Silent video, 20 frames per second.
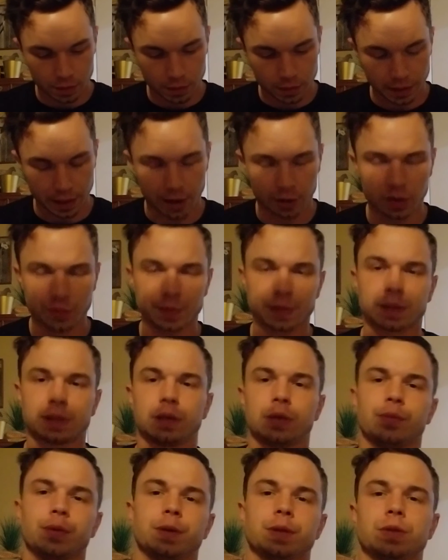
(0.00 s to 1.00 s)
the alchemist
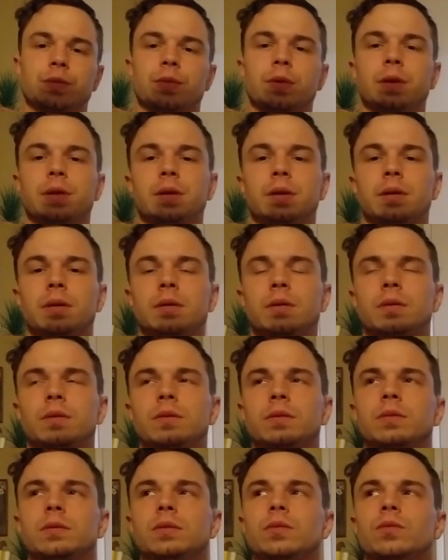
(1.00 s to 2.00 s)
sequence really
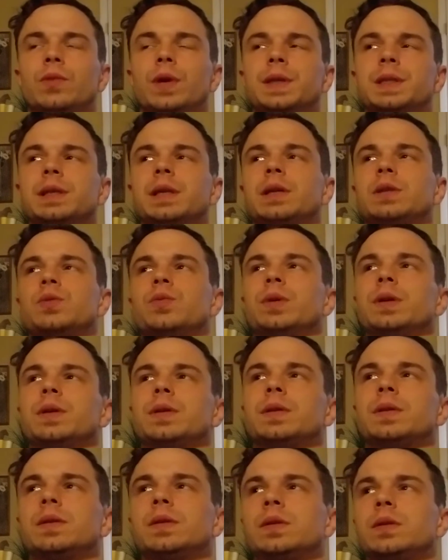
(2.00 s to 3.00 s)
resonates
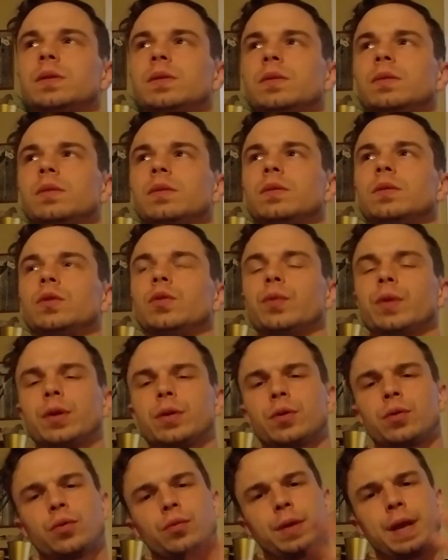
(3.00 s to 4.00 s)
with the
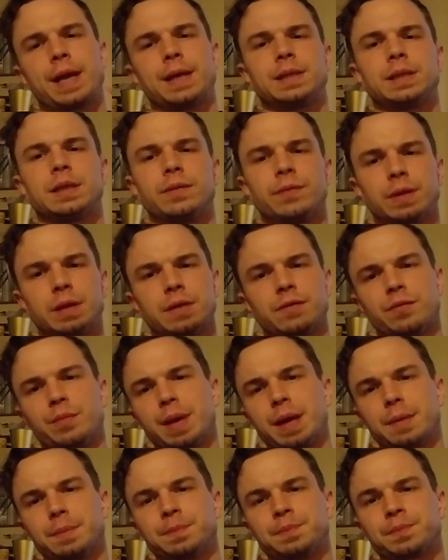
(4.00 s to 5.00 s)
creativity of
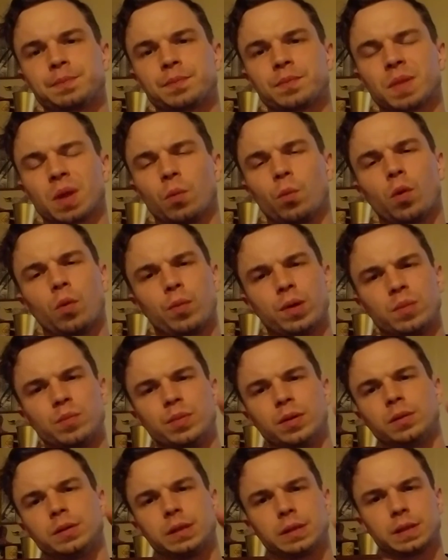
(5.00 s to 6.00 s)
men and what we
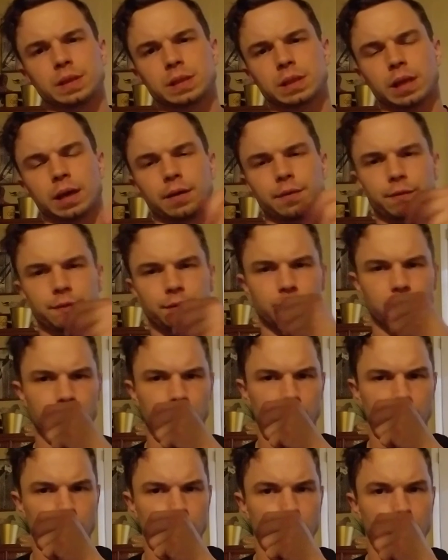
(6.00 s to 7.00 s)
build in this life
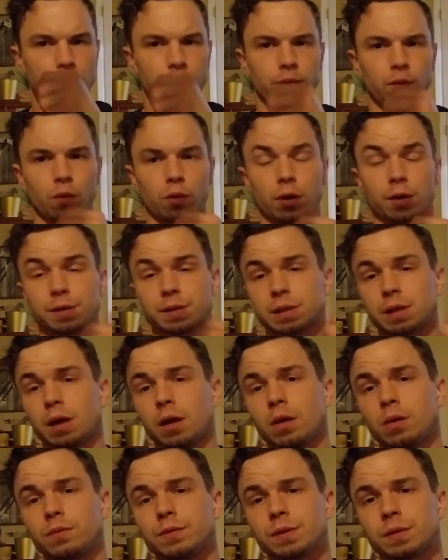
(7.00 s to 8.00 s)
for
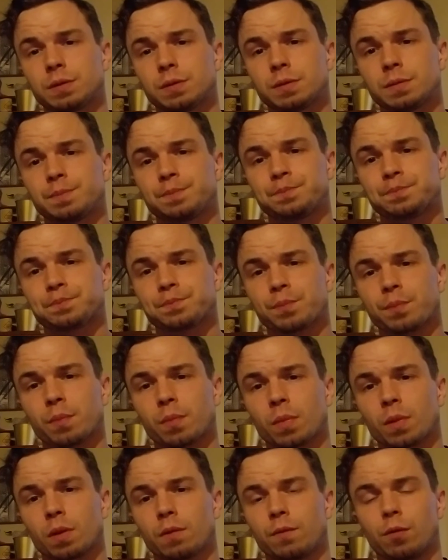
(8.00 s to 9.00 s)
ourselves,
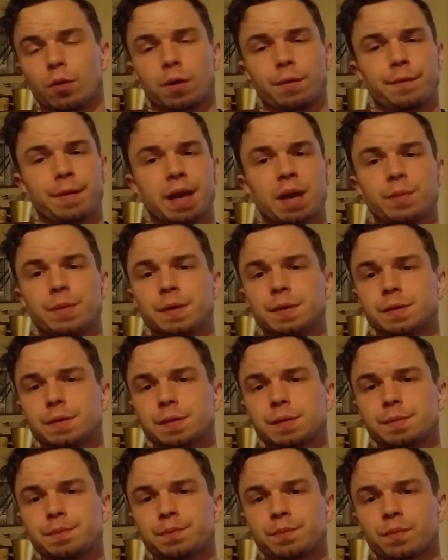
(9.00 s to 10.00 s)
for our
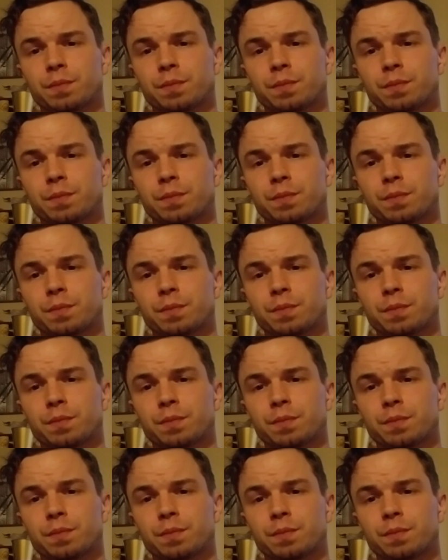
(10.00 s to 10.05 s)
families,